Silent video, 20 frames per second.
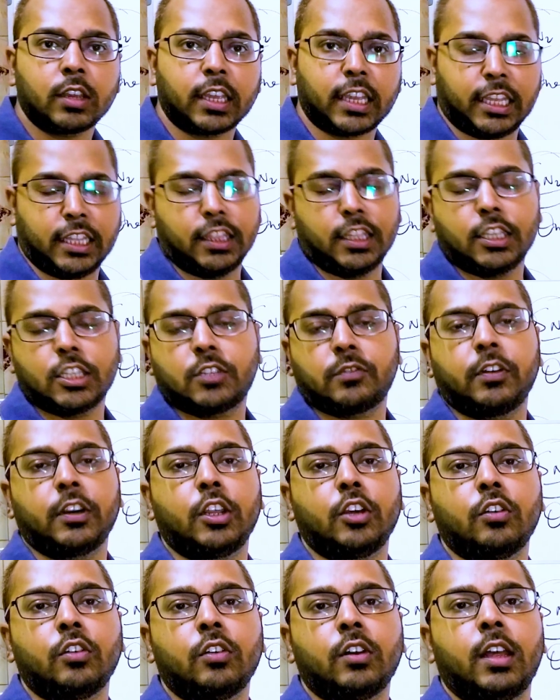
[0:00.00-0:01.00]
In this
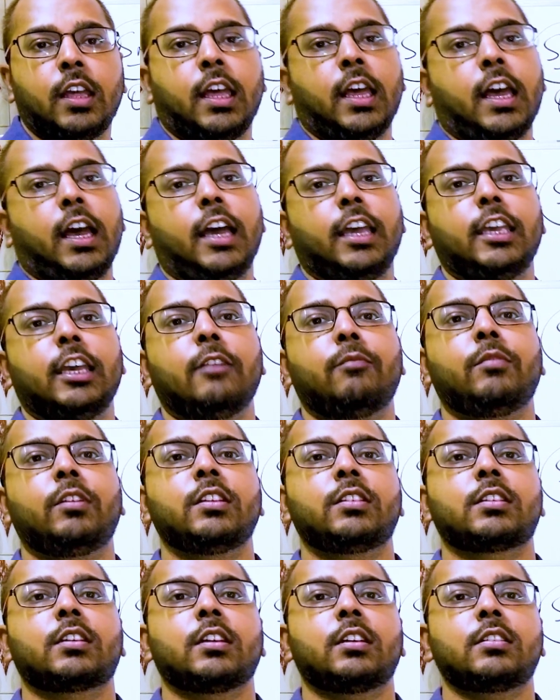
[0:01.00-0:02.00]
video, I have
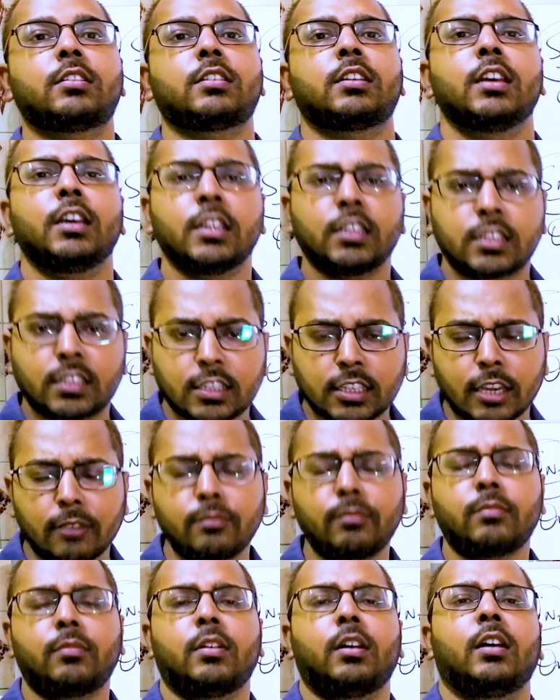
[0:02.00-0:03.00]
discussed some